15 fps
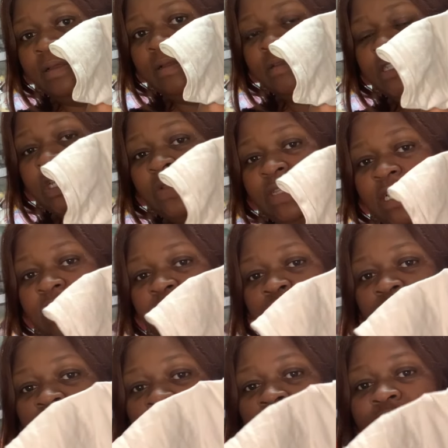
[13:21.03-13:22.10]
So these are
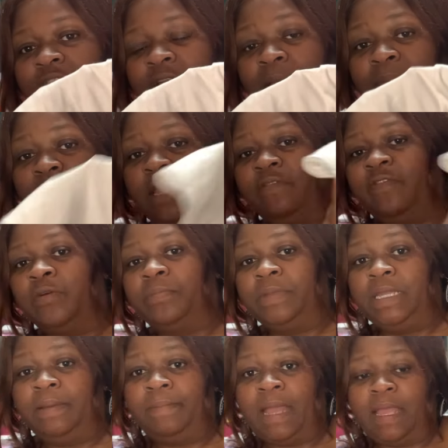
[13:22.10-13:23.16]
the shirts that I made for
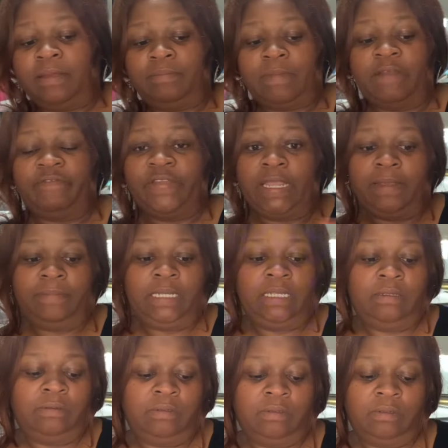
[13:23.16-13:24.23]
me and my family.
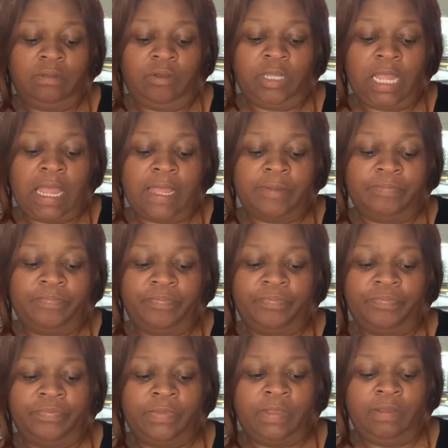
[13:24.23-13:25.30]
Okay.
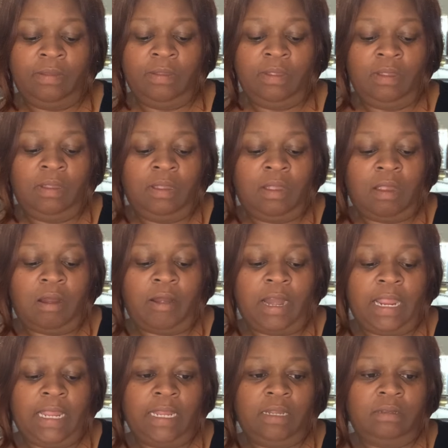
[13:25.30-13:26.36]
All
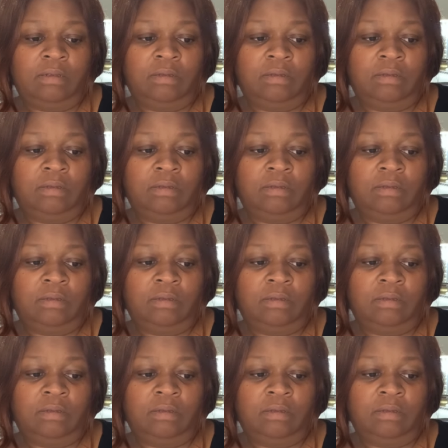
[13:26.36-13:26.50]
right.